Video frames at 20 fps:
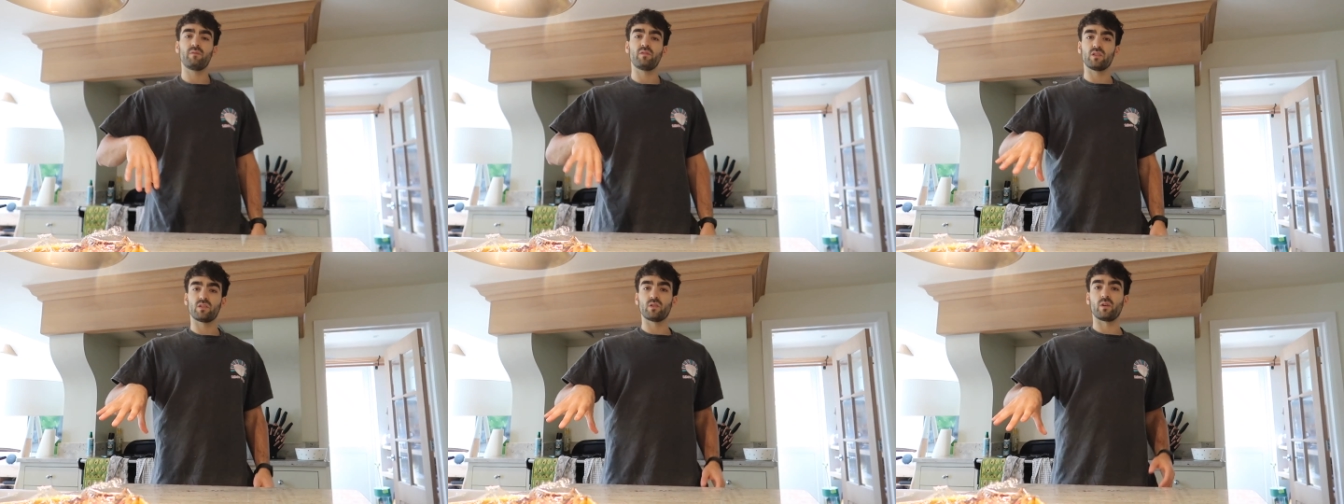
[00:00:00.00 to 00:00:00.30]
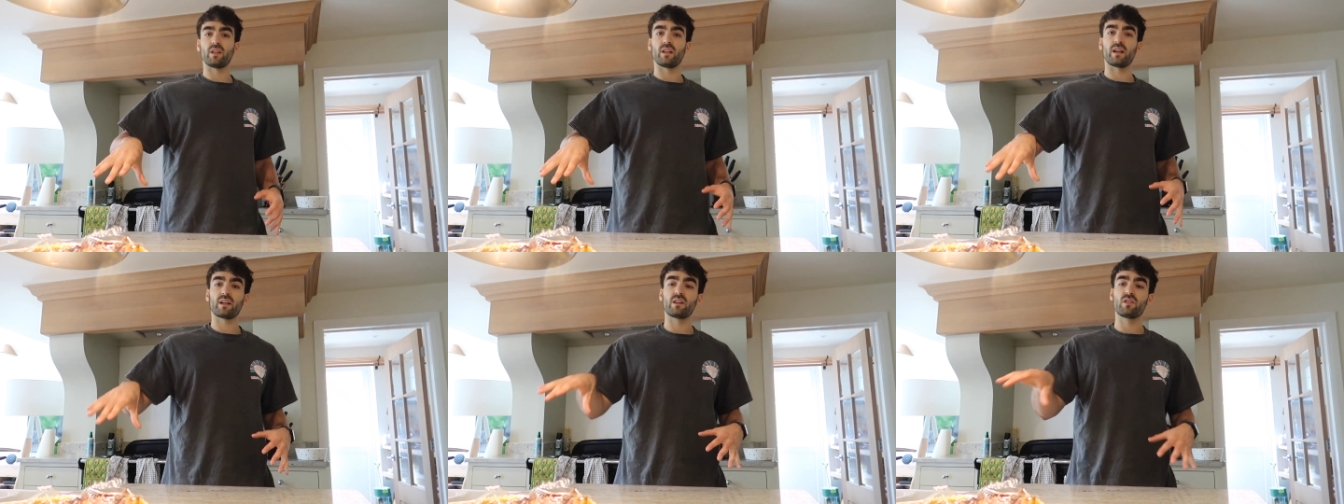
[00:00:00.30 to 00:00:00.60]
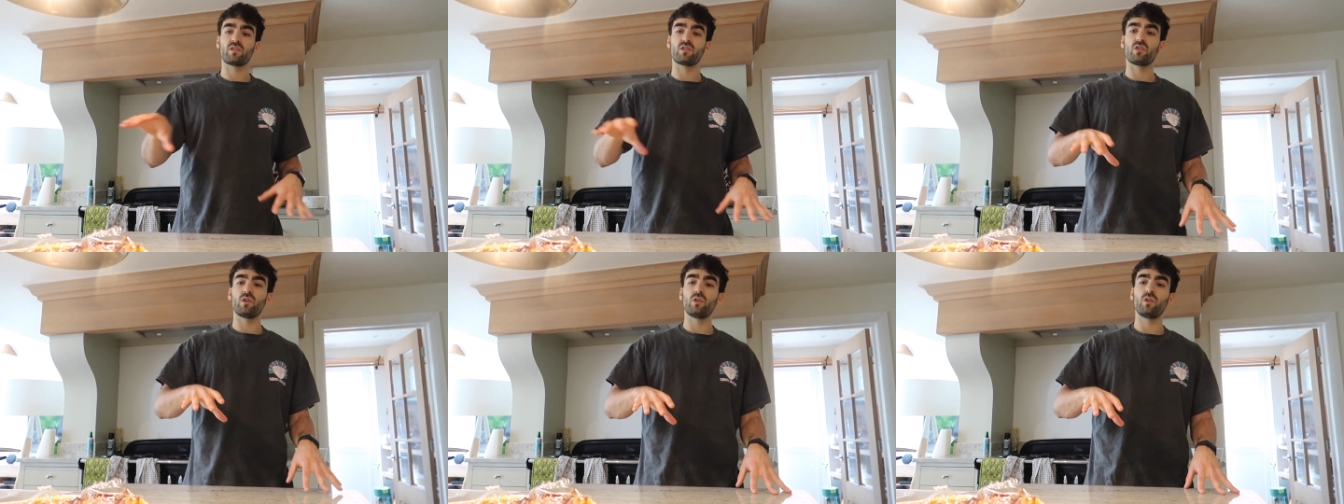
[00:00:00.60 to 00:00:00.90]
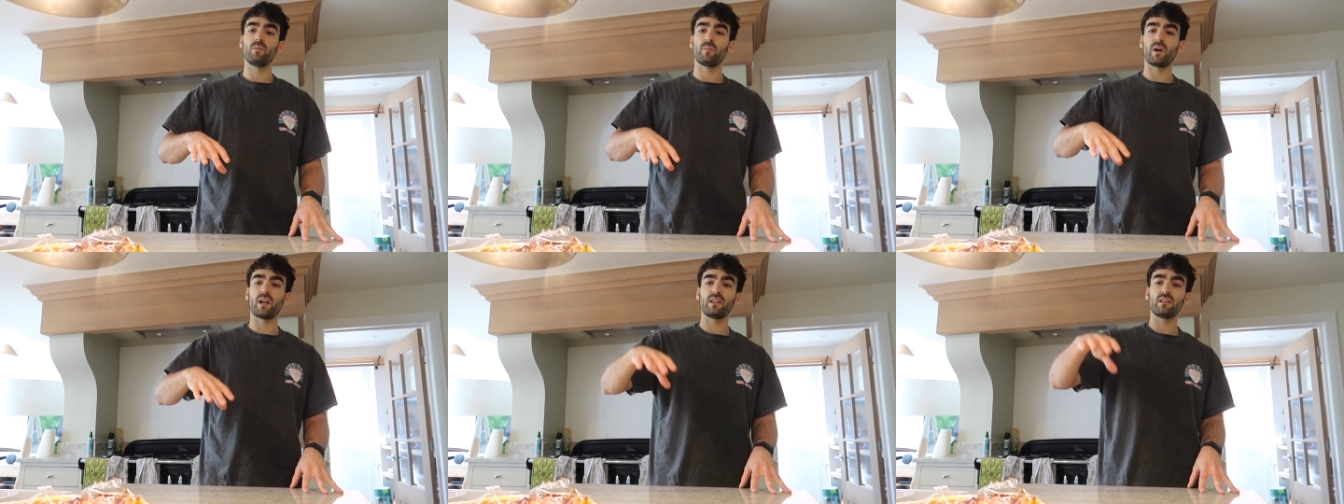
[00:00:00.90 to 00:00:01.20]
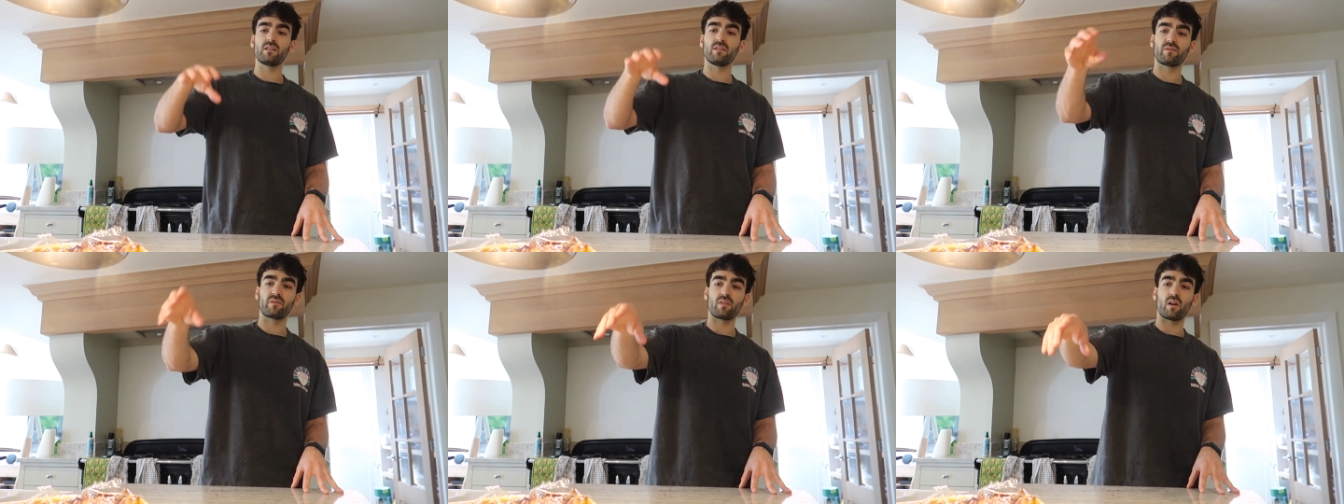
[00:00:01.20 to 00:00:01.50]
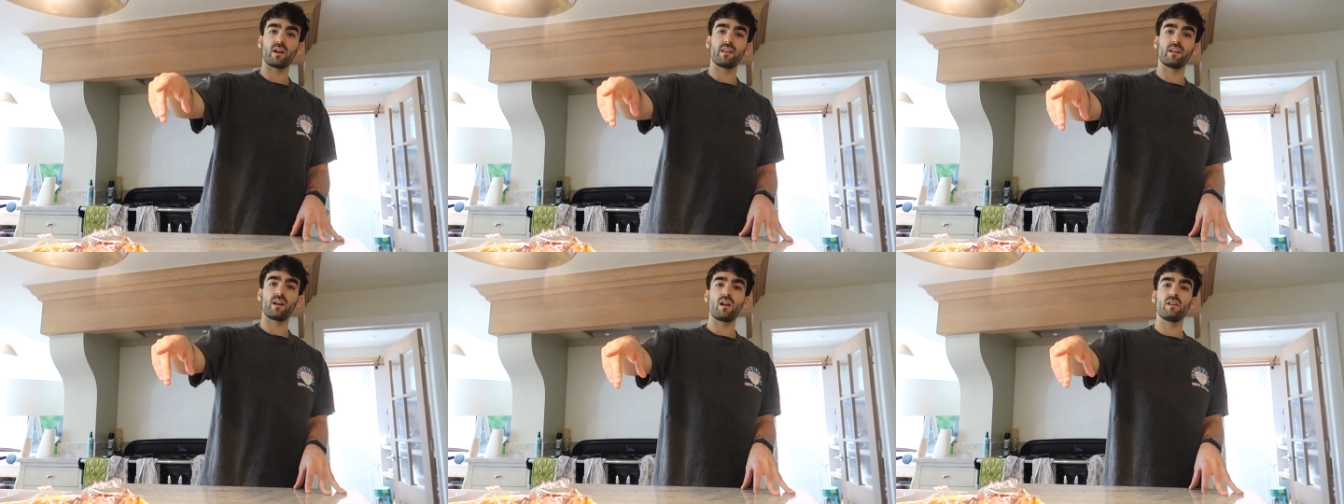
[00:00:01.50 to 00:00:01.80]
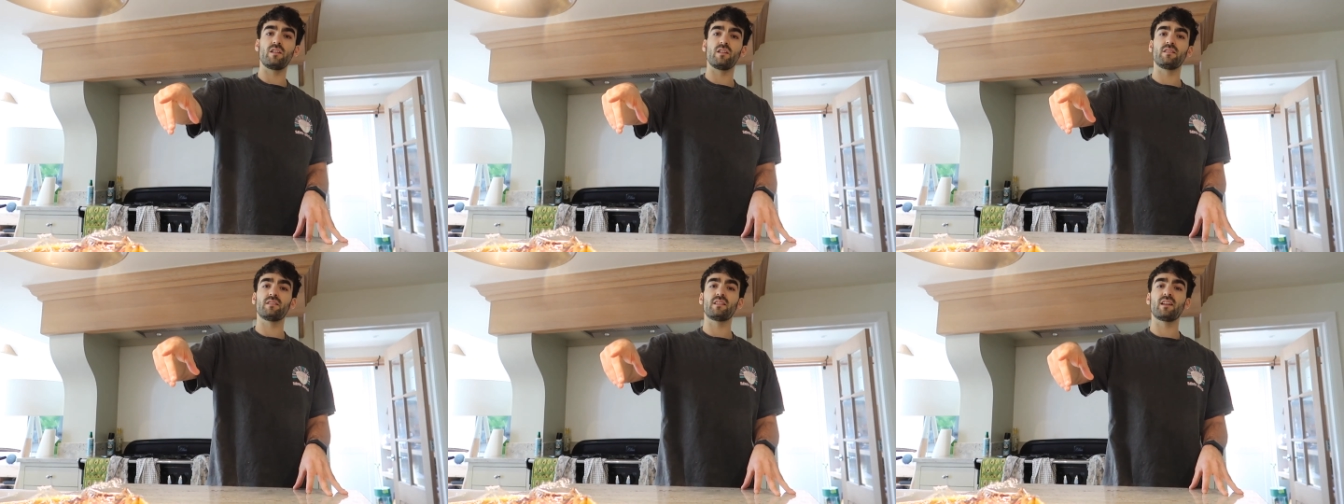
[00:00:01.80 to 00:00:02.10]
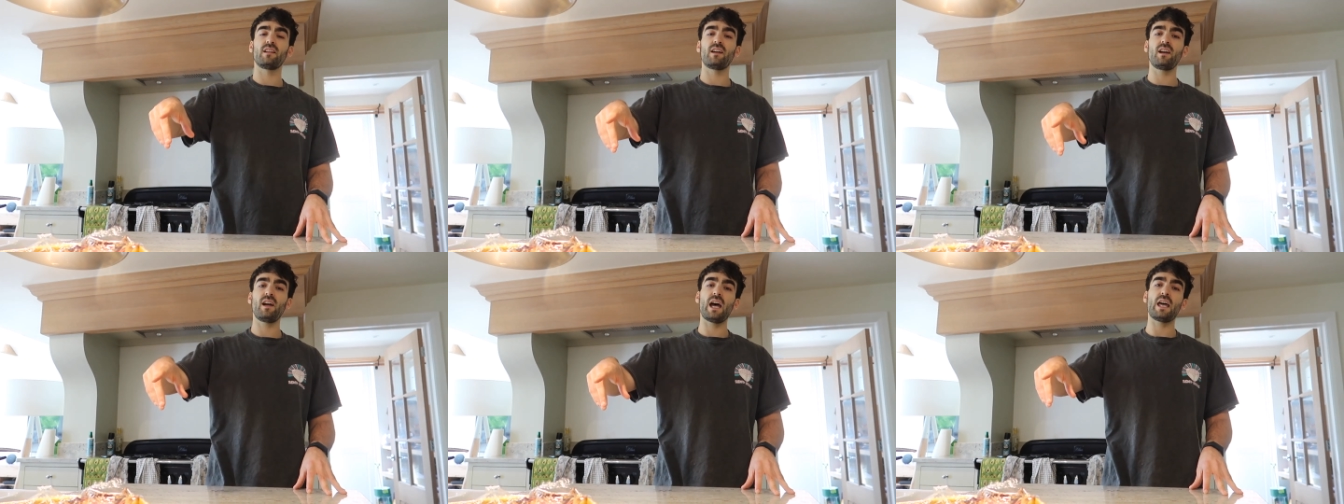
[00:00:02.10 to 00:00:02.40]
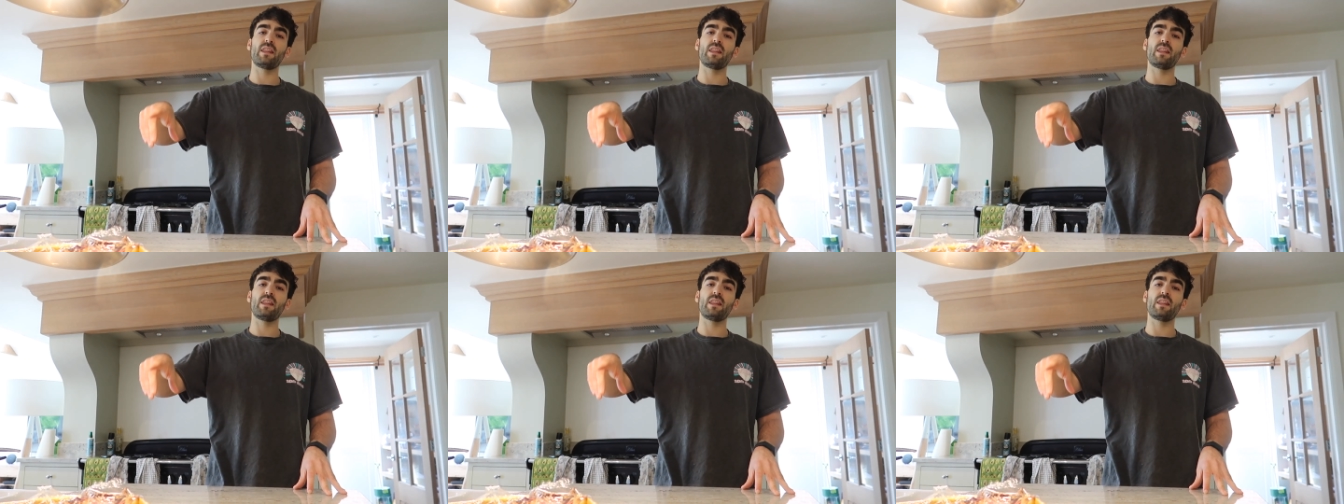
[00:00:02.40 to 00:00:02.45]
If you're doing like a stew, you might need to fry the onions in it,